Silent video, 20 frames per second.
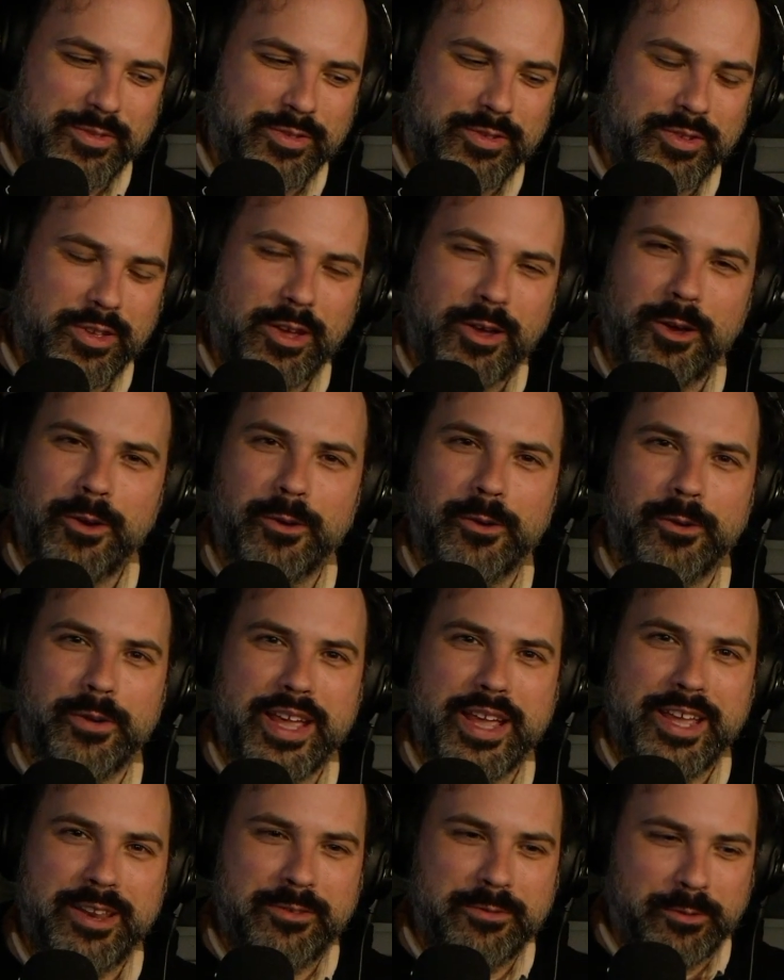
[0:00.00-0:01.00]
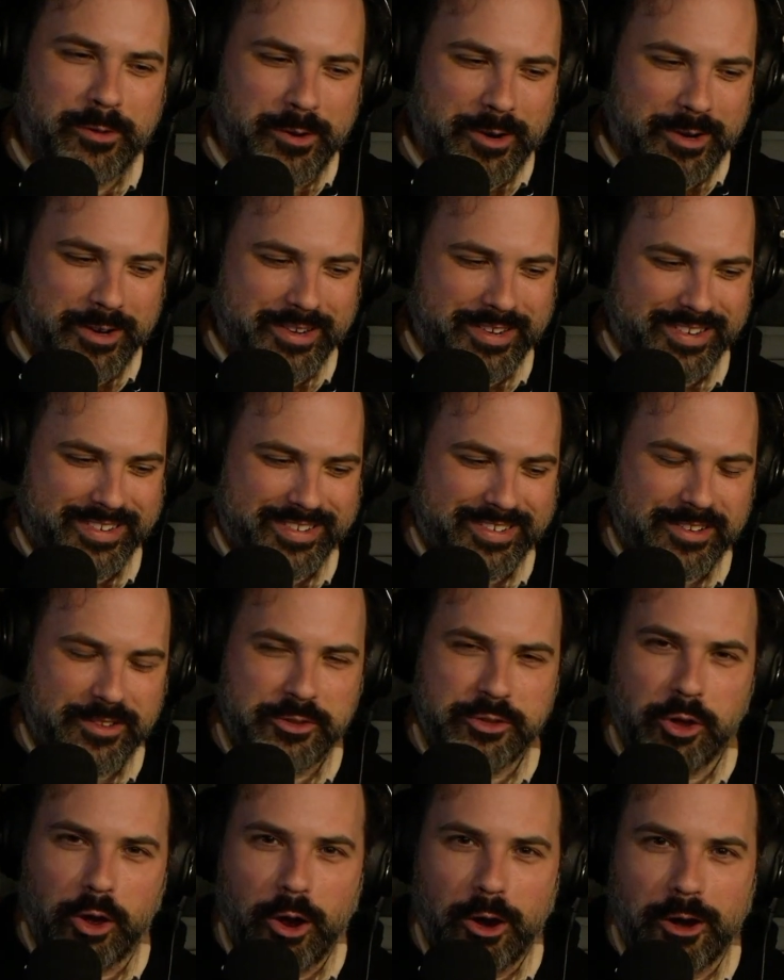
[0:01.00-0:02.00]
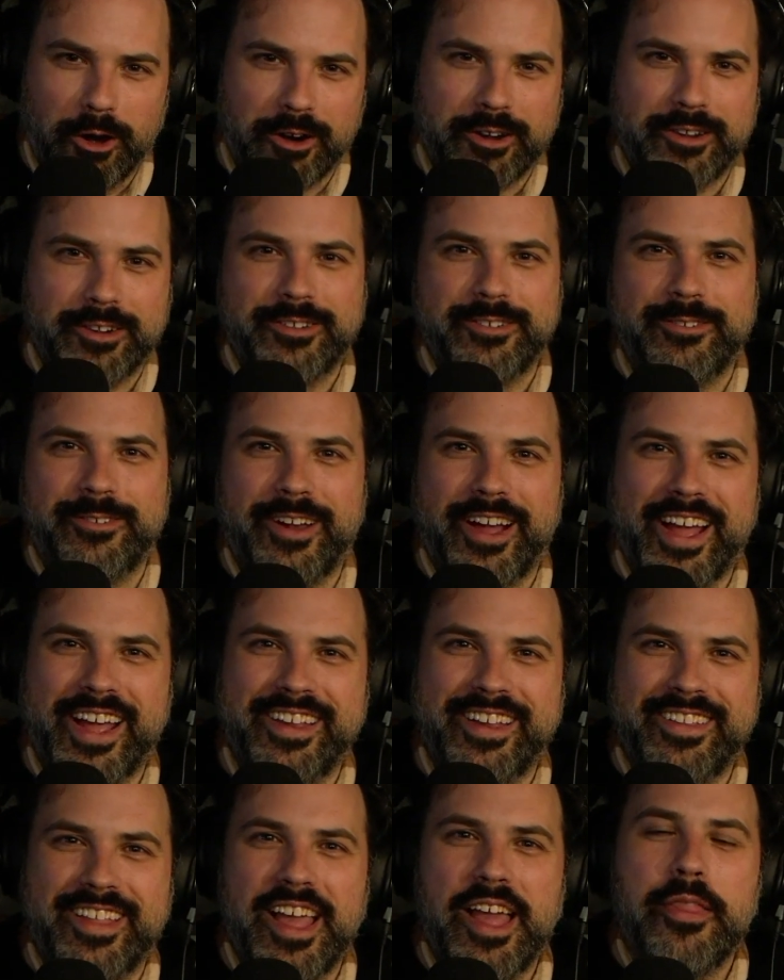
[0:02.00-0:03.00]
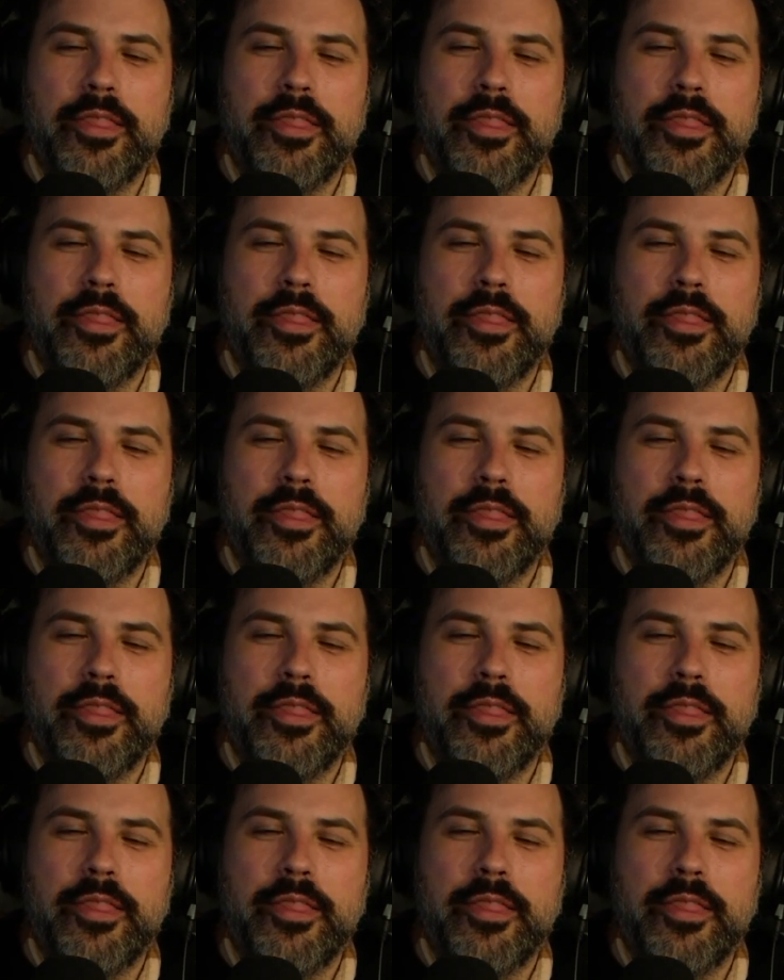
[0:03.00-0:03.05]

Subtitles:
So inward, dark, right?